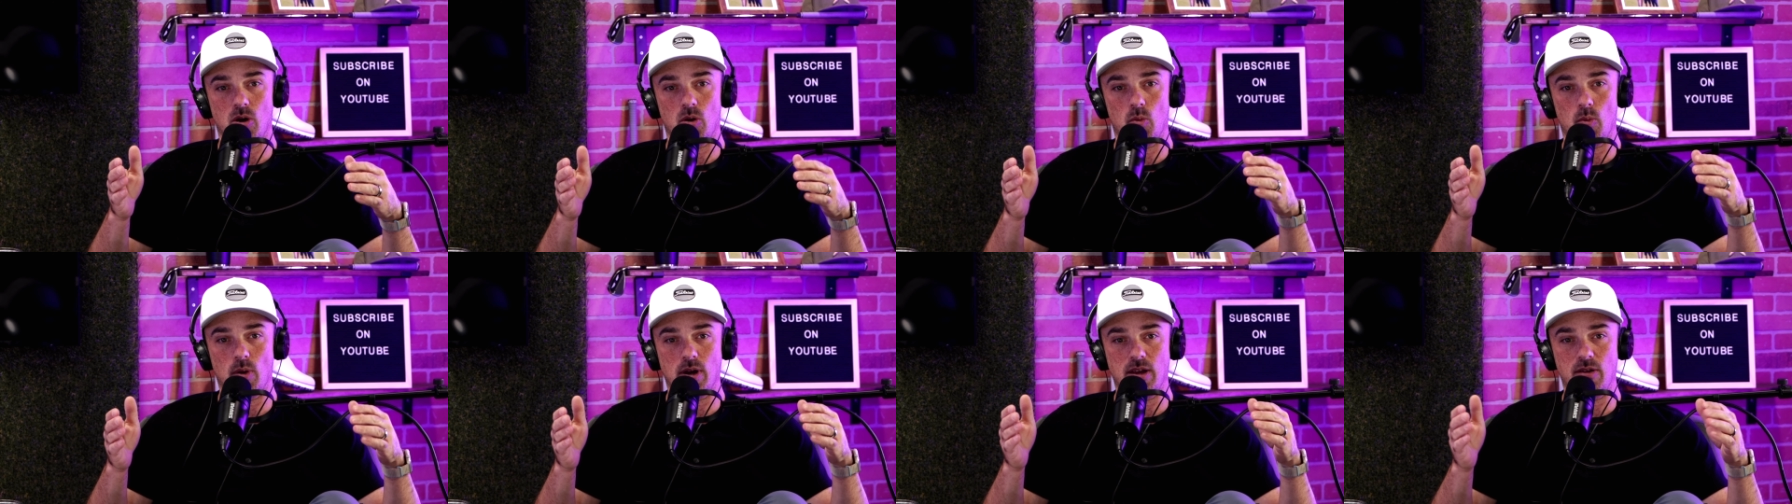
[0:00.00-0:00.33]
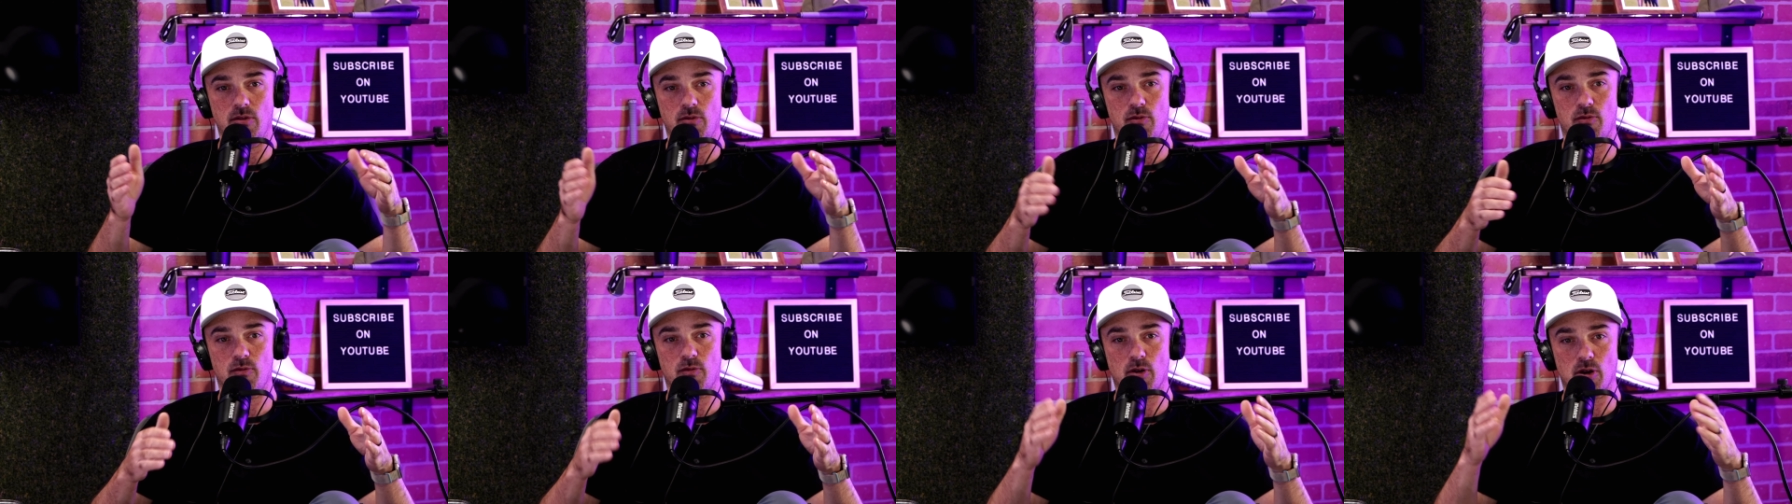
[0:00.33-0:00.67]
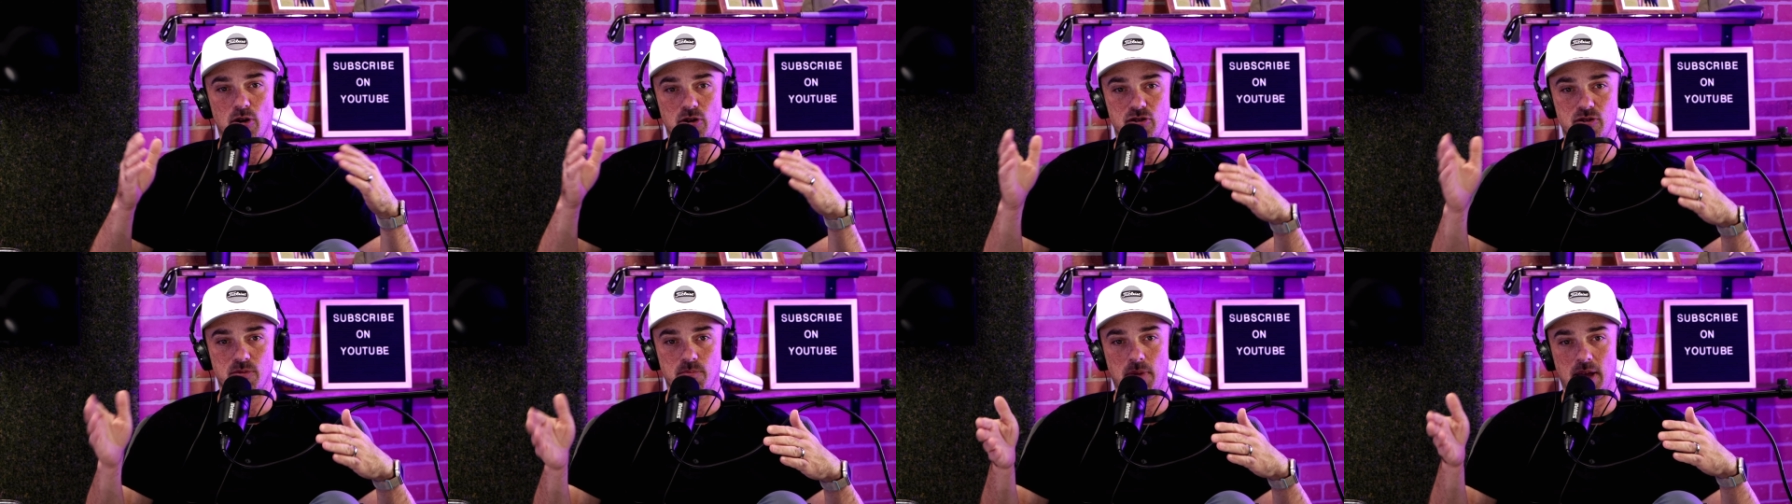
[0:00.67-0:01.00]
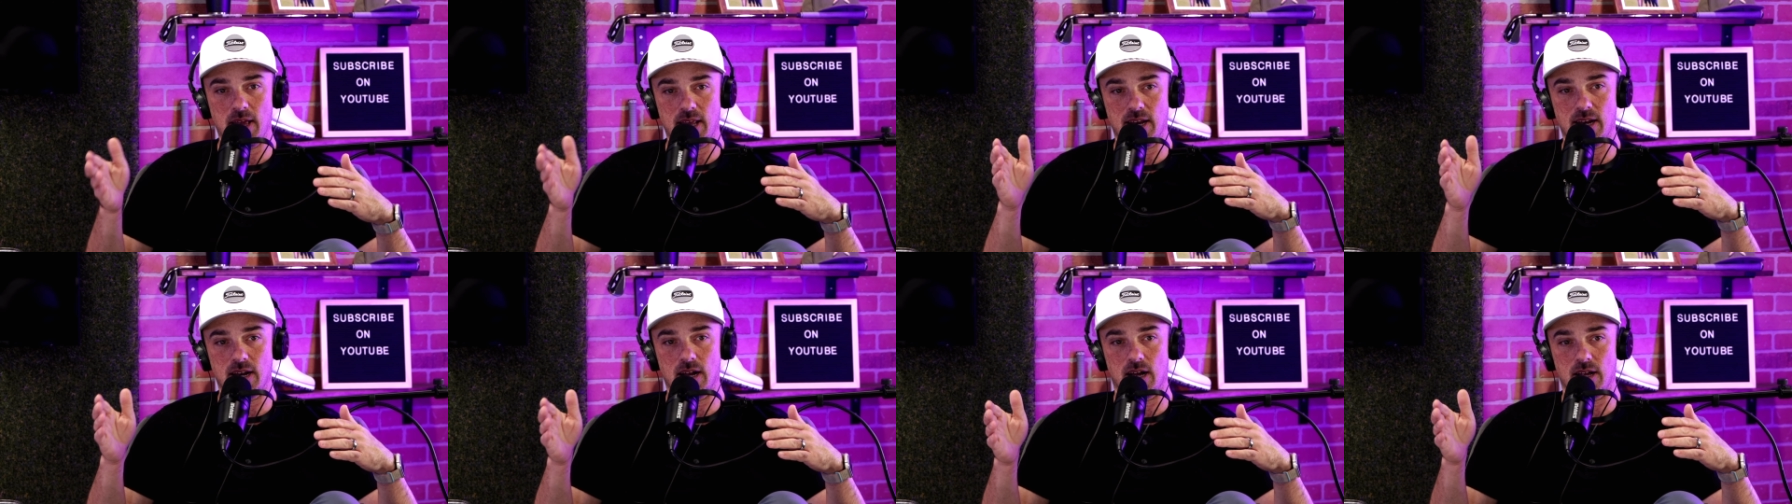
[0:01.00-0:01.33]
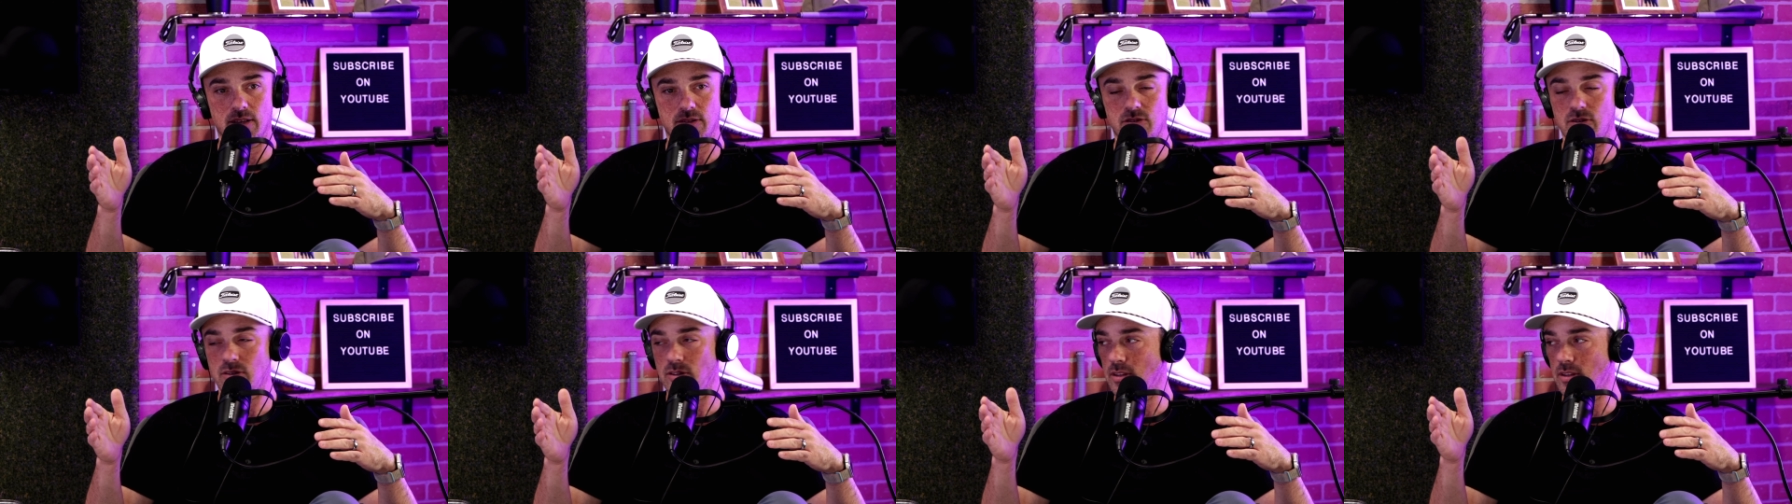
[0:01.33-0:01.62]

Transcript: when he first made it onto